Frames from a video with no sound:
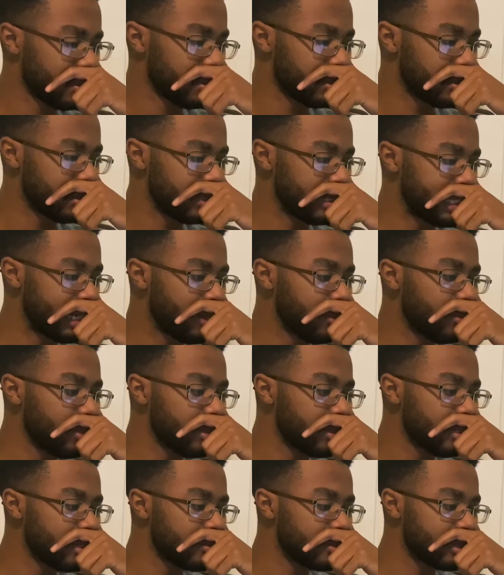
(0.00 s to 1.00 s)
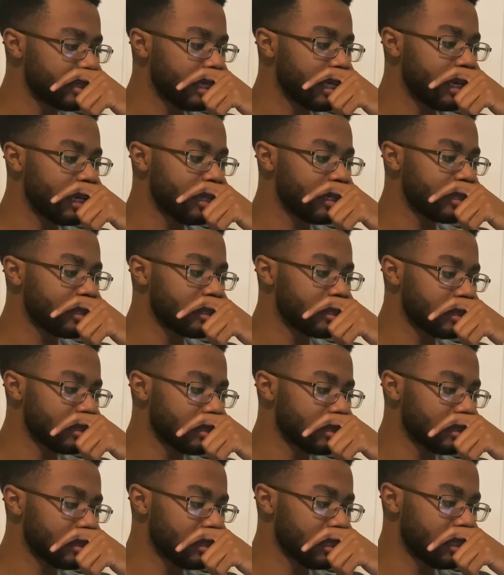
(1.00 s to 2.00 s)
Is there a Williams? Yeah.
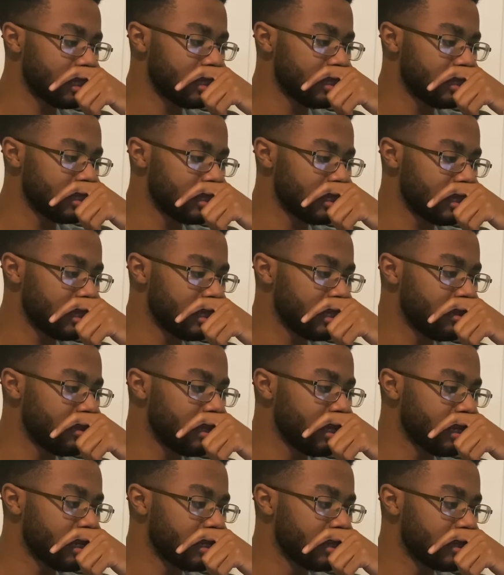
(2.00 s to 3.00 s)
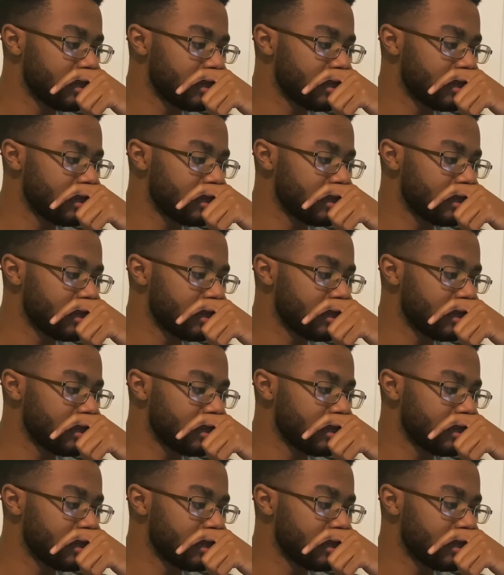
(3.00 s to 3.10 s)
He a bucket.